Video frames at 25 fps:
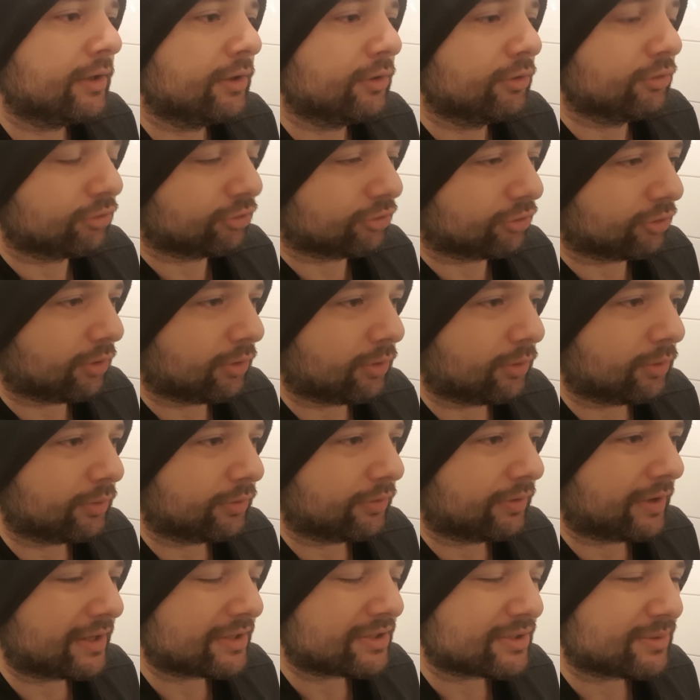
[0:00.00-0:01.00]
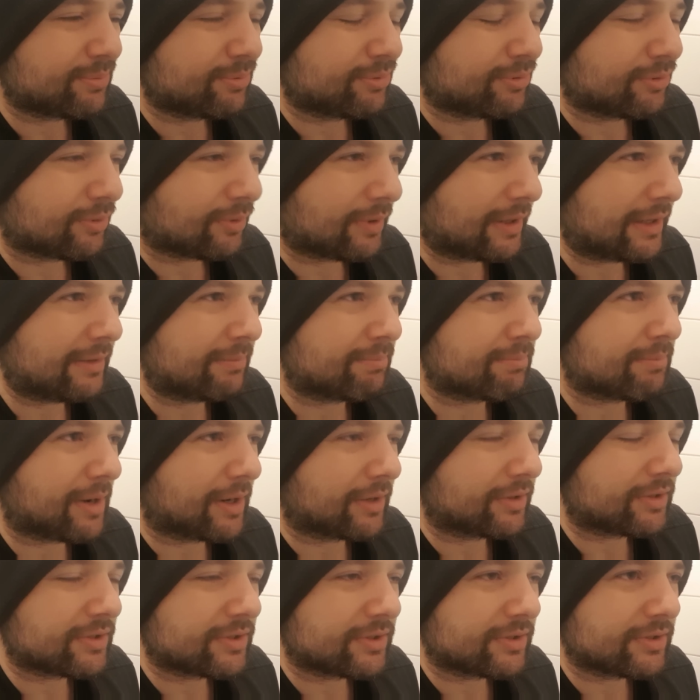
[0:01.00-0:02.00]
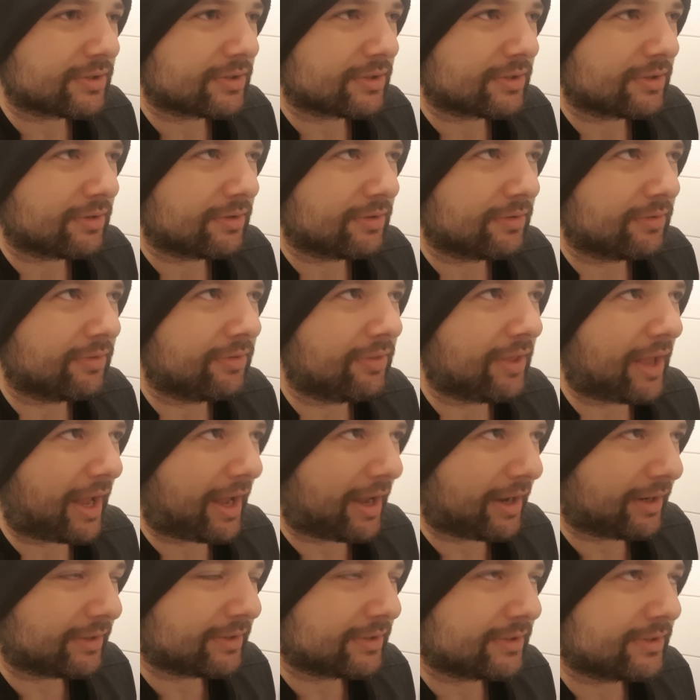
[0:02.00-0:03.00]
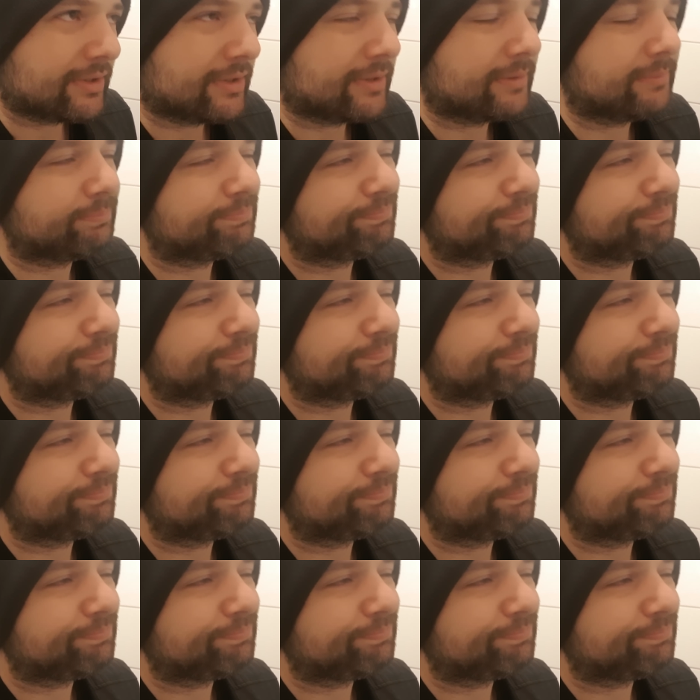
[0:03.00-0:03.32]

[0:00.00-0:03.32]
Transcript: So that's pretty much that.